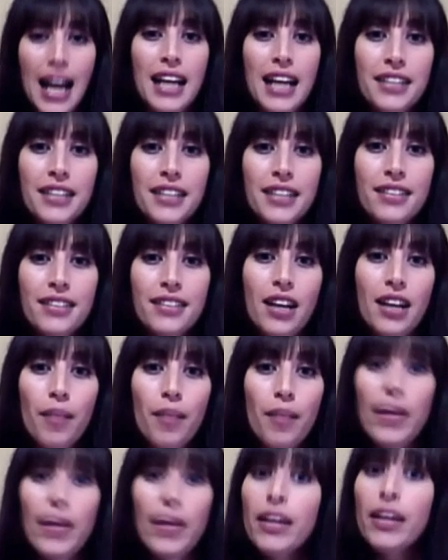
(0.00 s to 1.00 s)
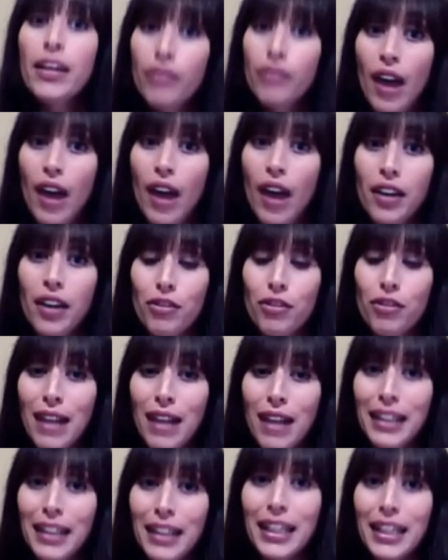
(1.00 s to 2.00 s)
And if your
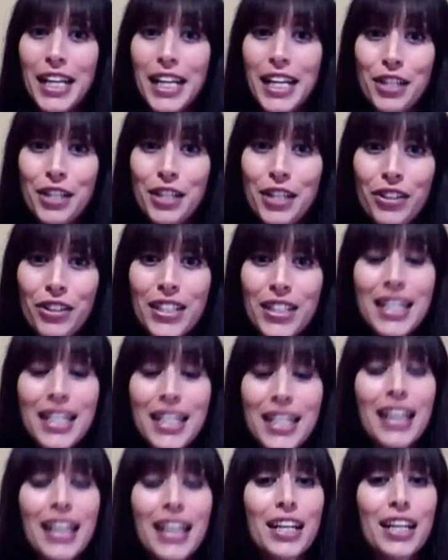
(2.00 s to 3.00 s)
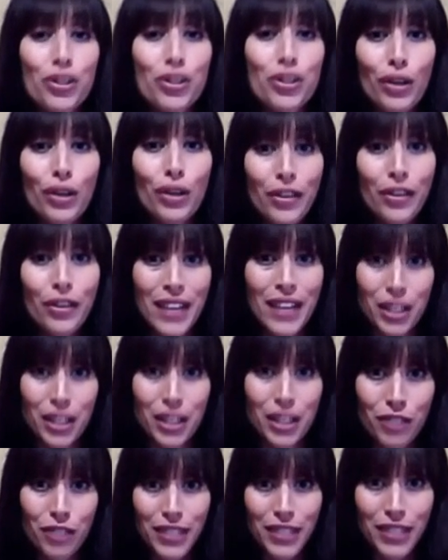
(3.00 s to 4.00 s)
ranking is good, then it gets you a lot of
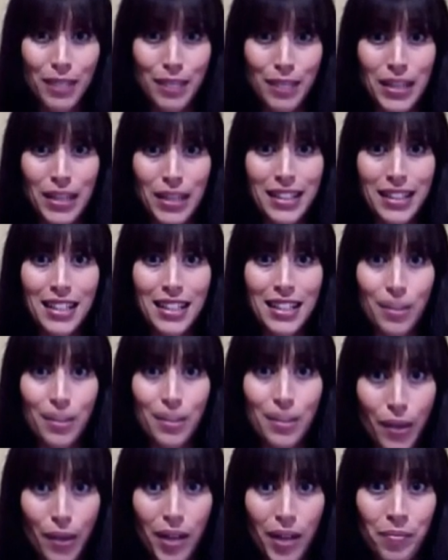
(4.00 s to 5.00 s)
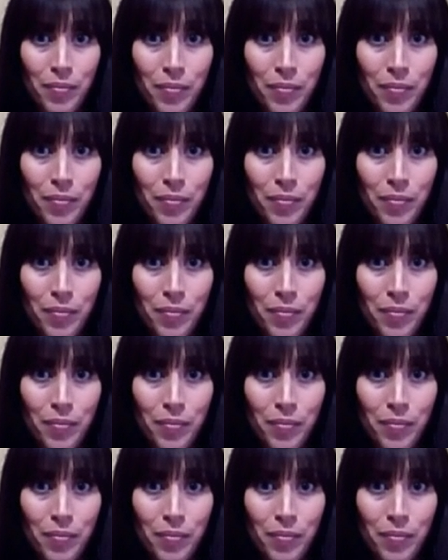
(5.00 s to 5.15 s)
extra visibility as well.